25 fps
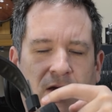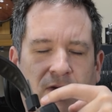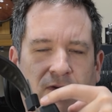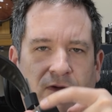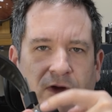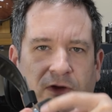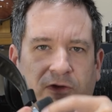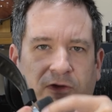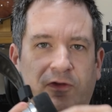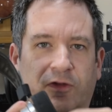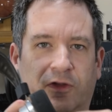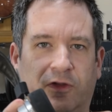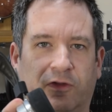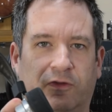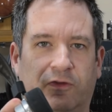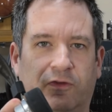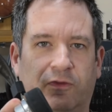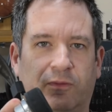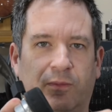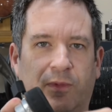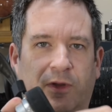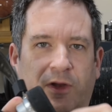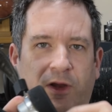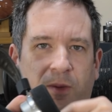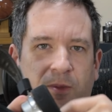resonance.
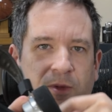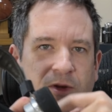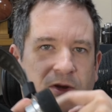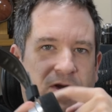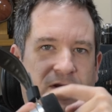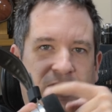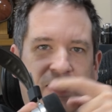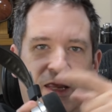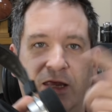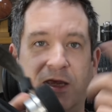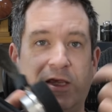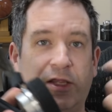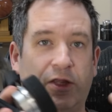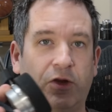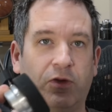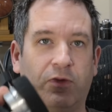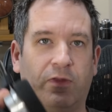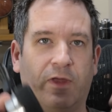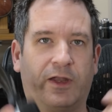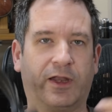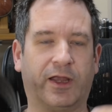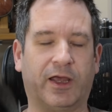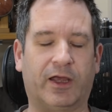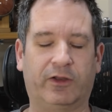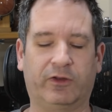But I mean, you could EQ
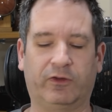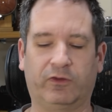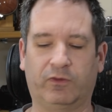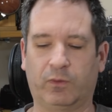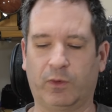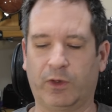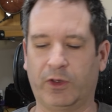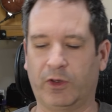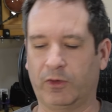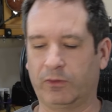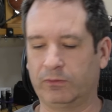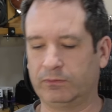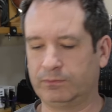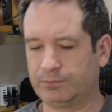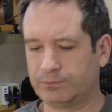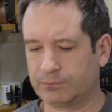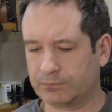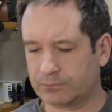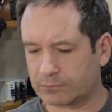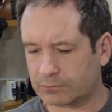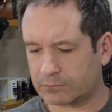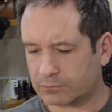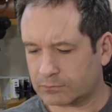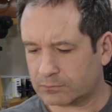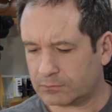that out as well,
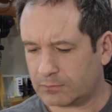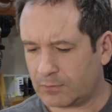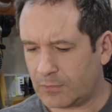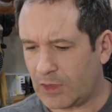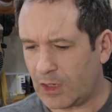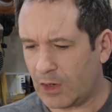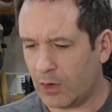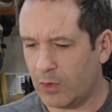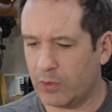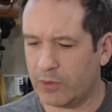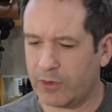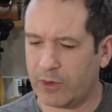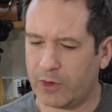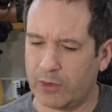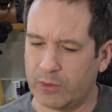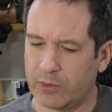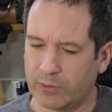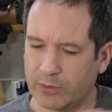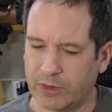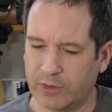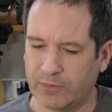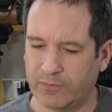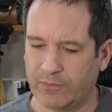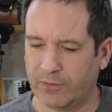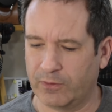although
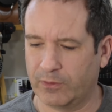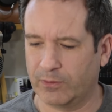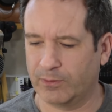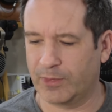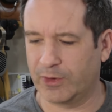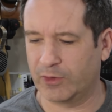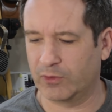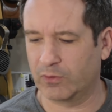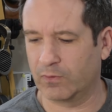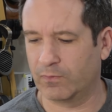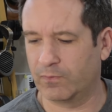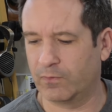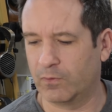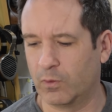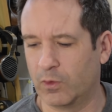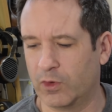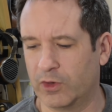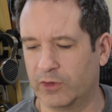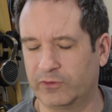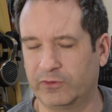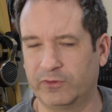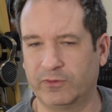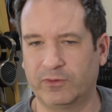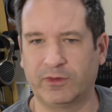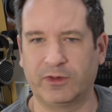for better or for
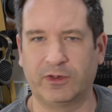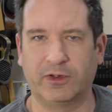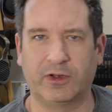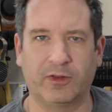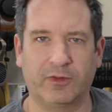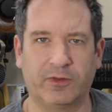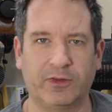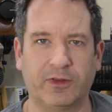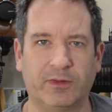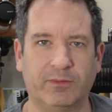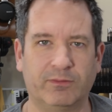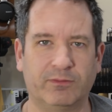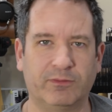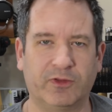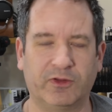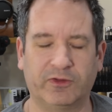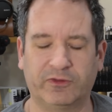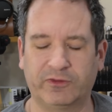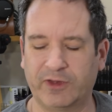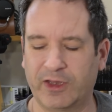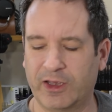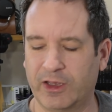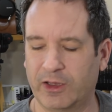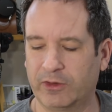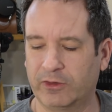worse, the
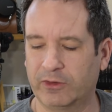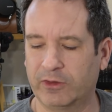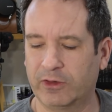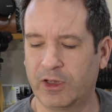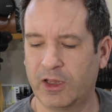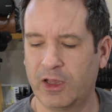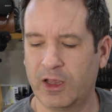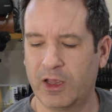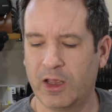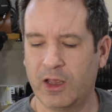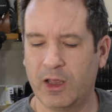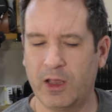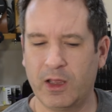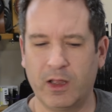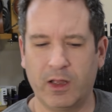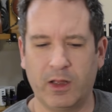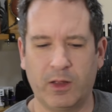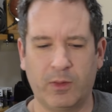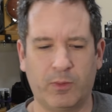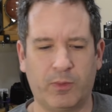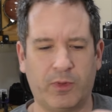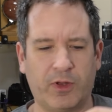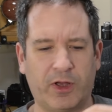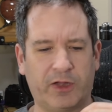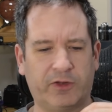sound.
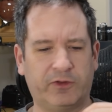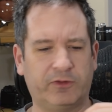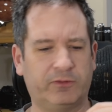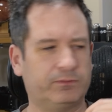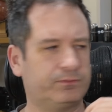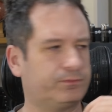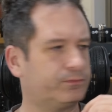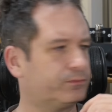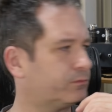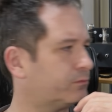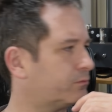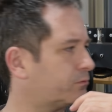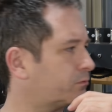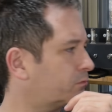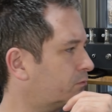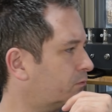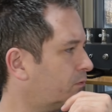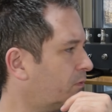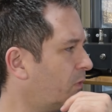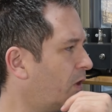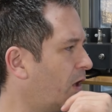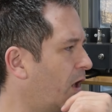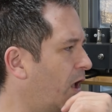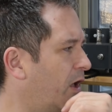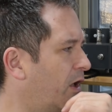But
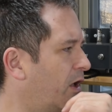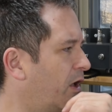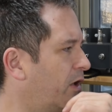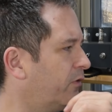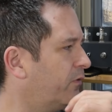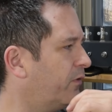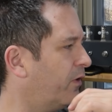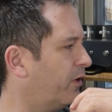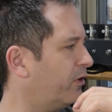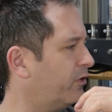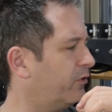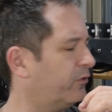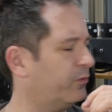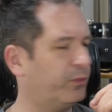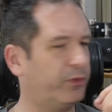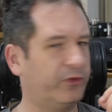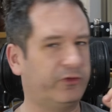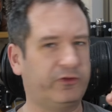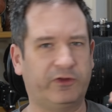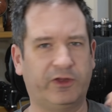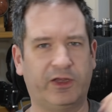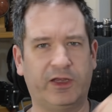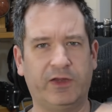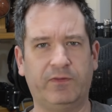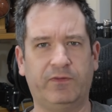as far as
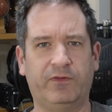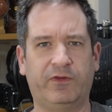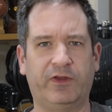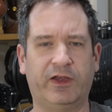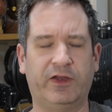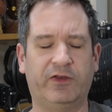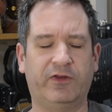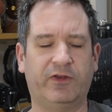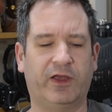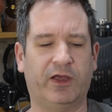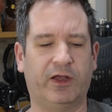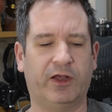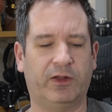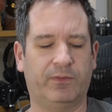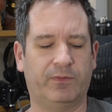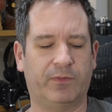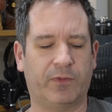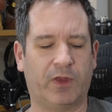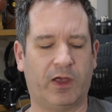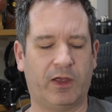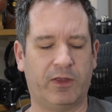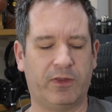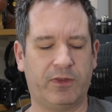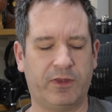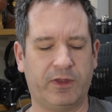perceived detail,
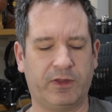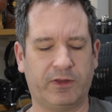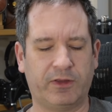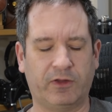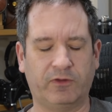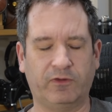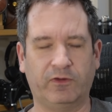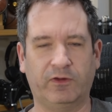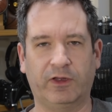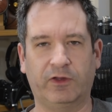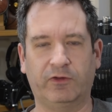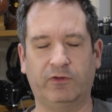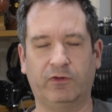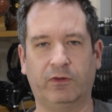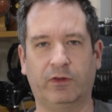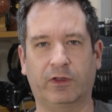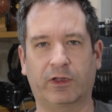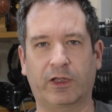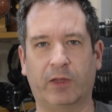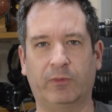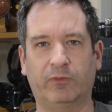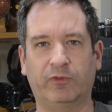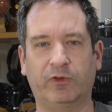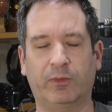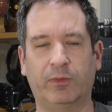I think that's an issue that
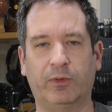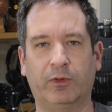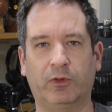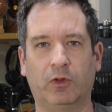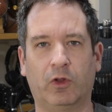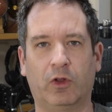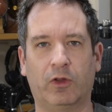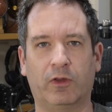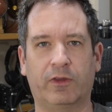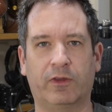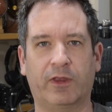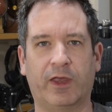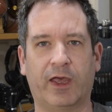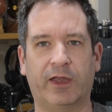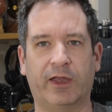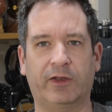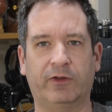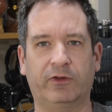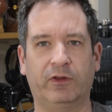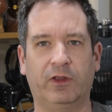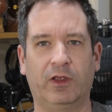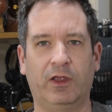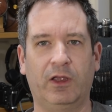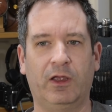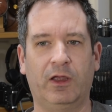comes up a lot, that